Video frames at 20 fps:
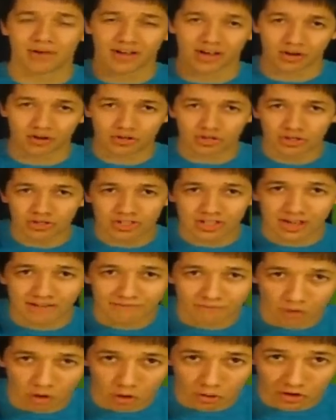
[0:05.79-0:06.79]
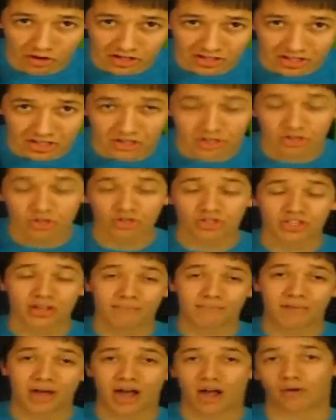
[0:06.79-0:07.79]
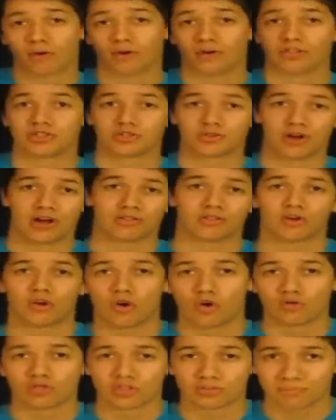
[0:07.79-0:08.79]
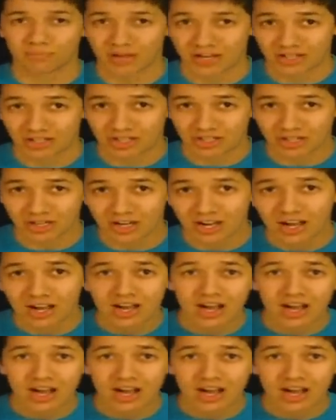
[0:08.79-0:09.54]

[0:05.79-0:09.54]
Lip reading: I go two-step forwards and then two-step backwards throughout the whole speech.